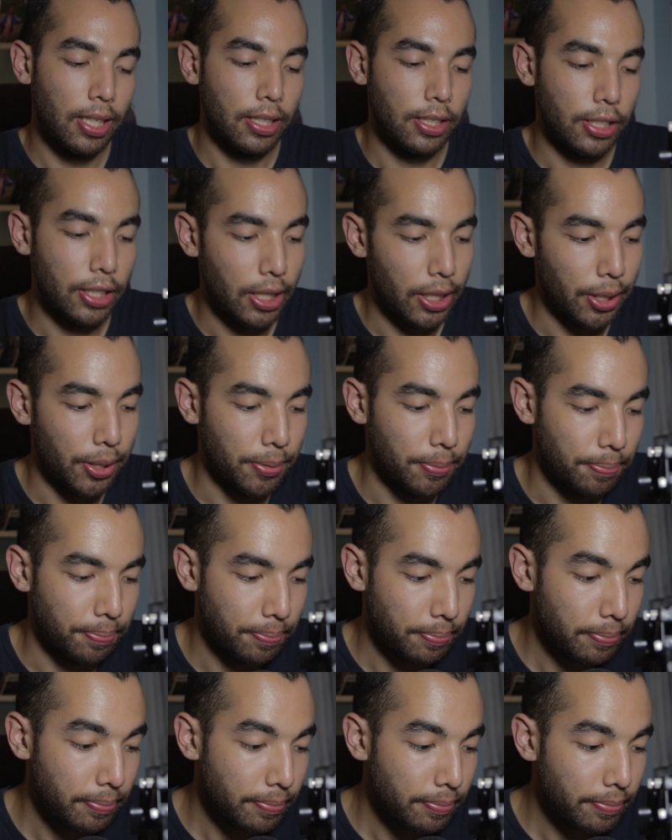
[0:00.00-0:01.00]
So
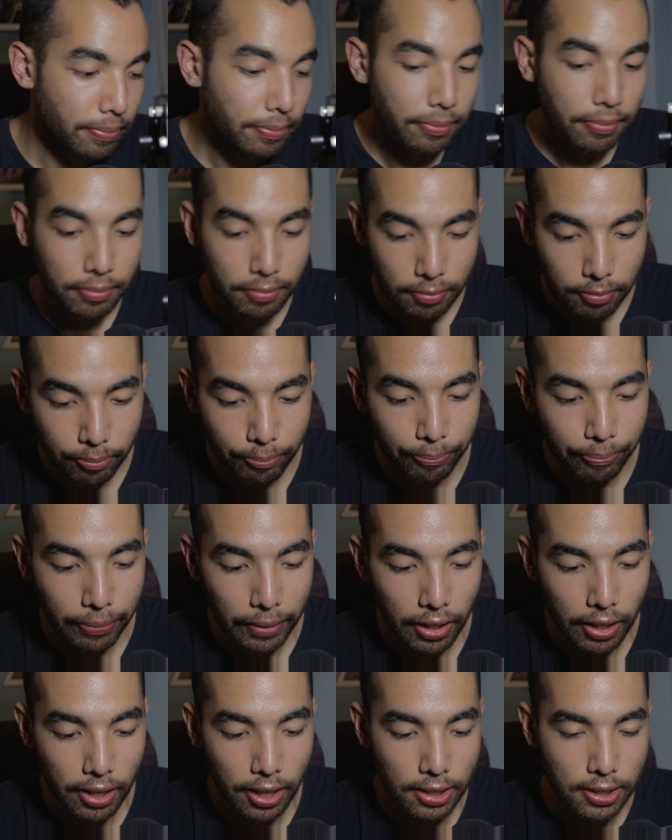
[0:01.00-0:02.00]

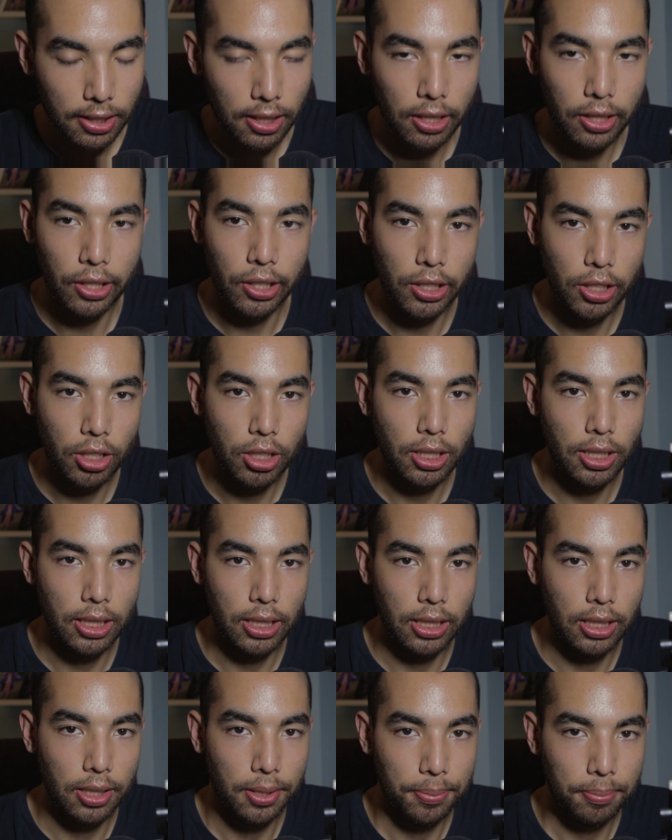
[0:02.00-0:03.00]
that's another
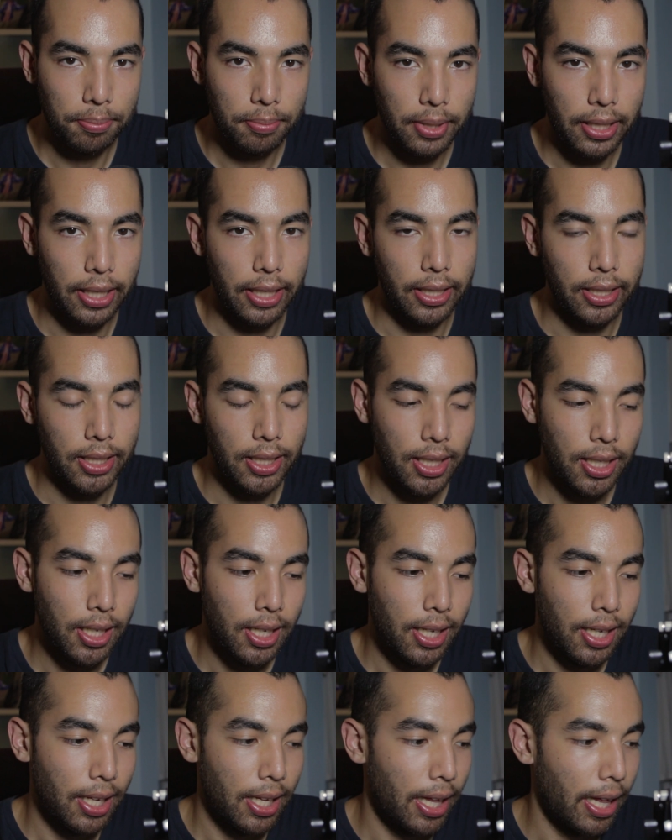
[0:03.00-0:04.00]
interesting thing.
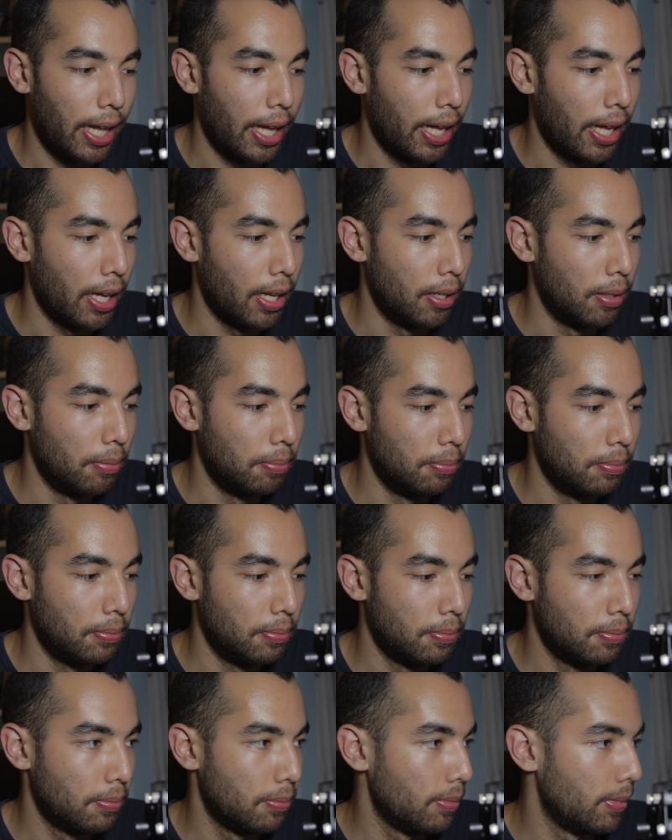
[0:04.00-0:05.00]

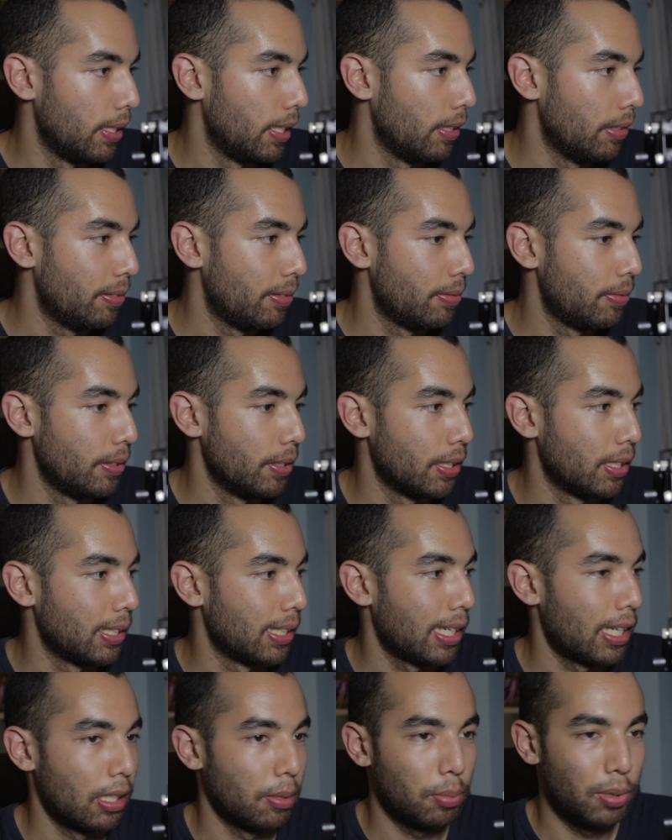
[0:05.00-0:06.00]
If you can
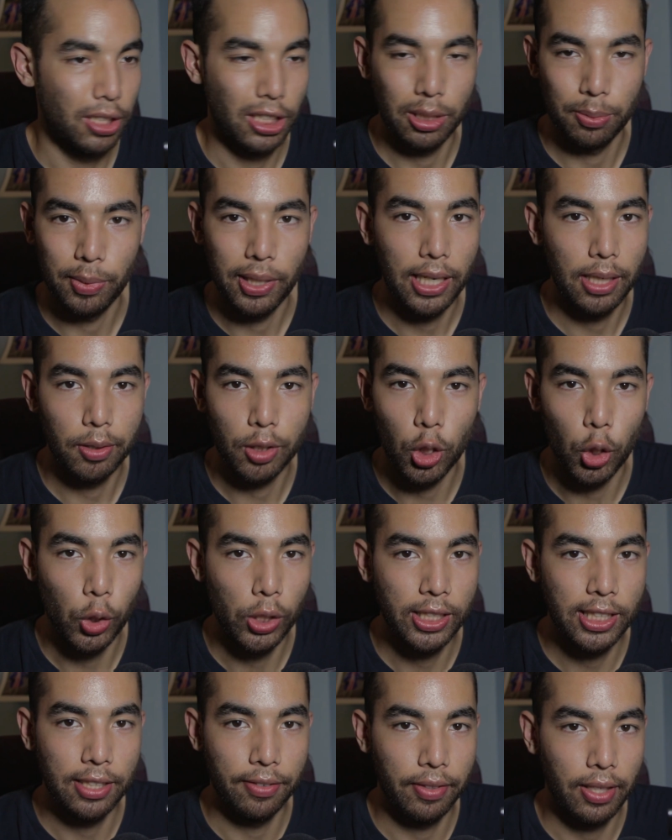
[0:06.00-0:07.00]
kind of put some random
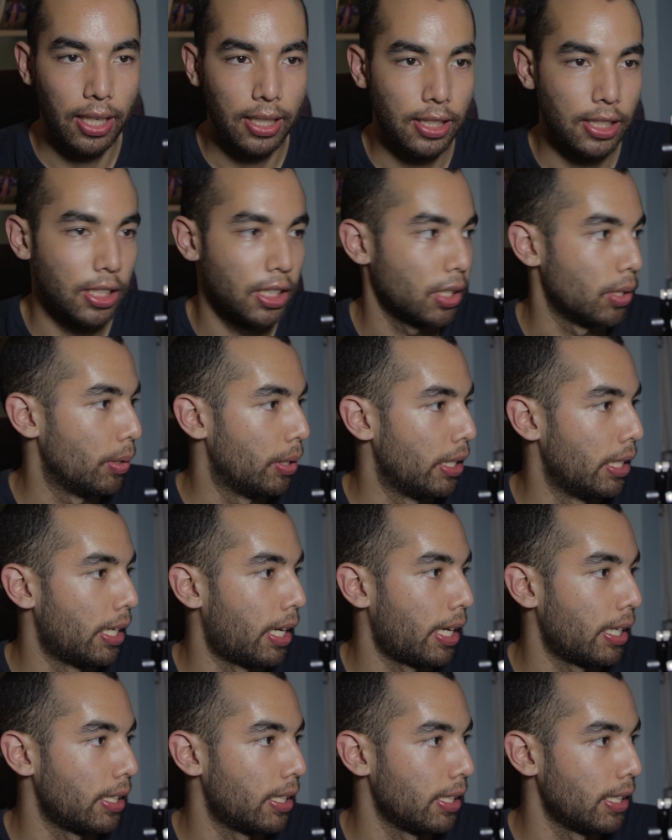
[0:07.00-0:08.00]
cohesive thoughts into it,
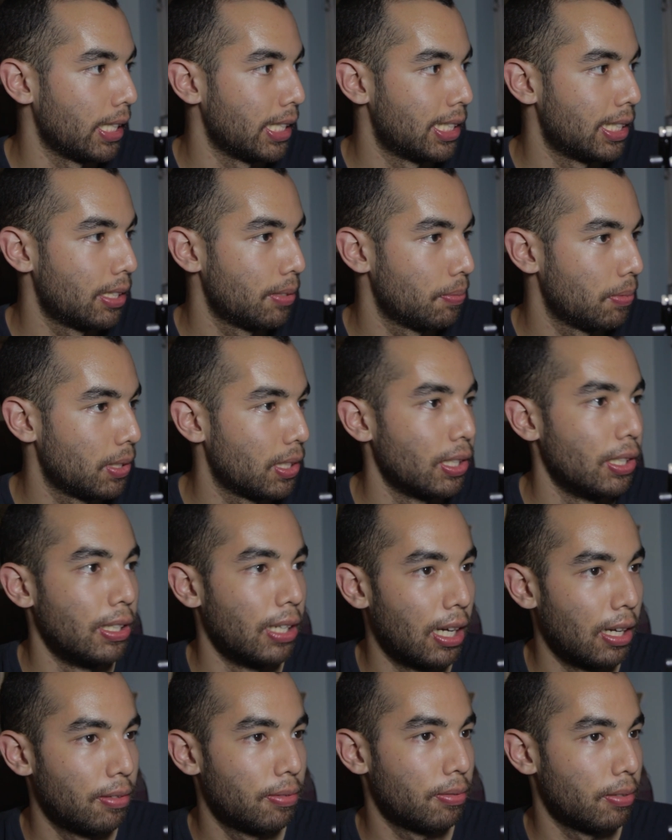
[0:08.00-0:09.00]
I think it's good
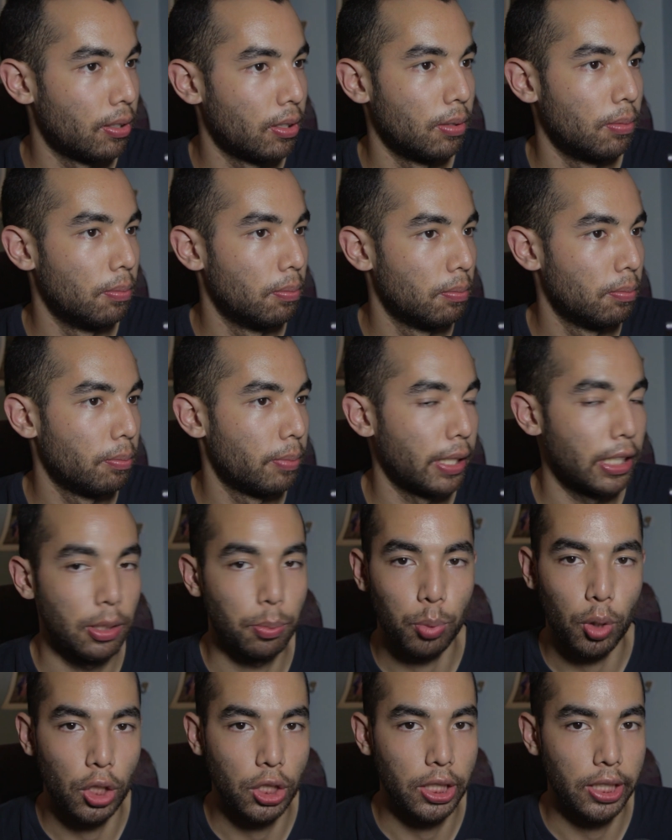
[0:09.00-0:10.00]
enough for base
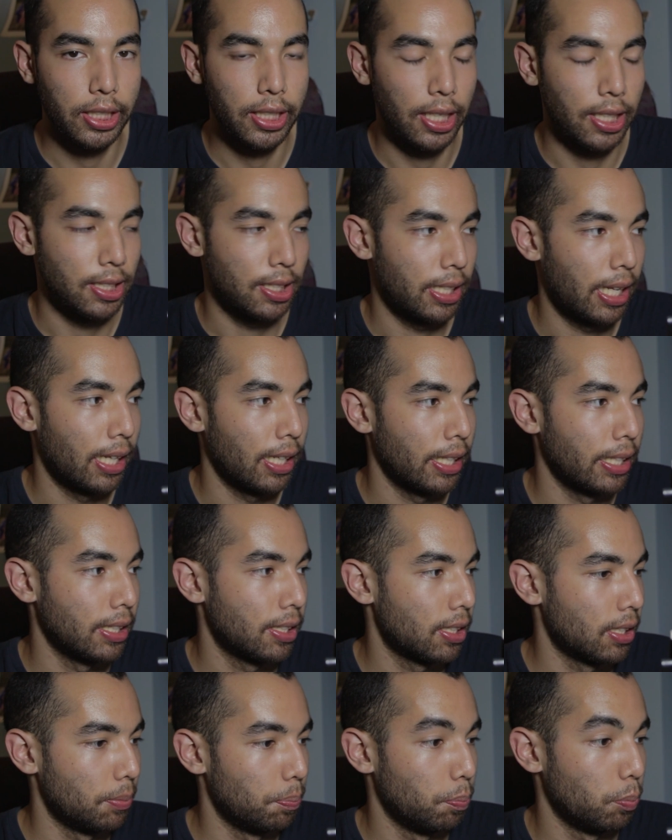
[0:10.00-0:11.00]
project at
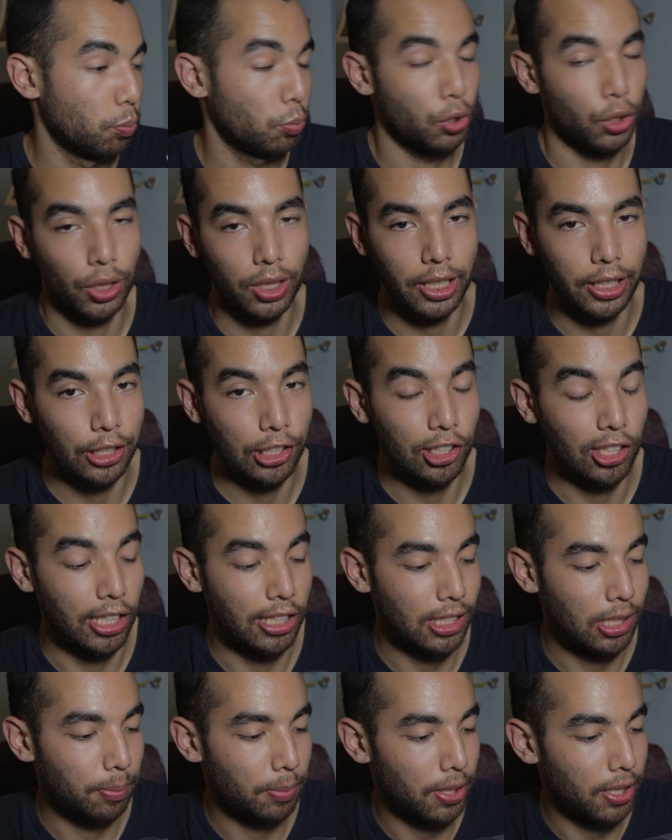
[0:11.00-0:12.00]
least, and shows that you
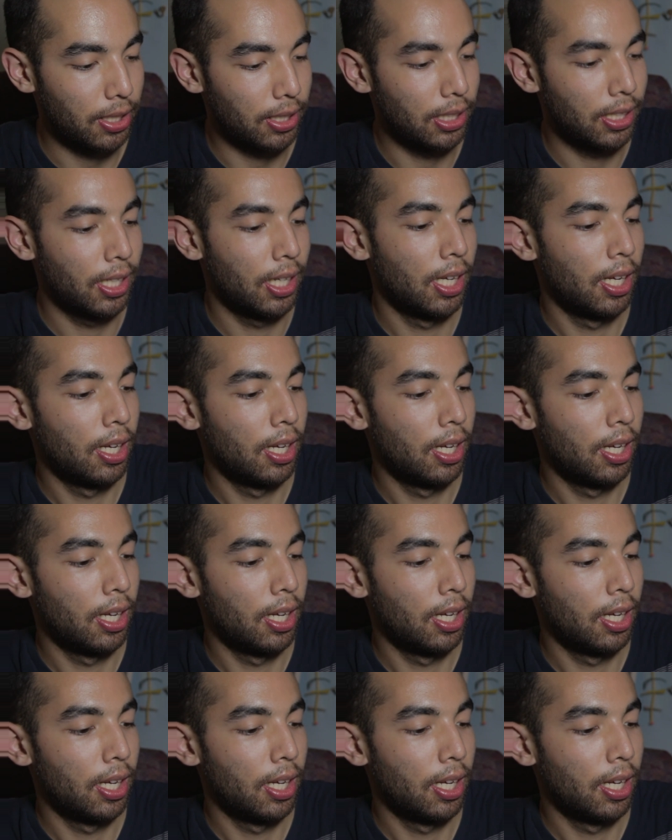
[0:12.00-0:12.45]
tried something.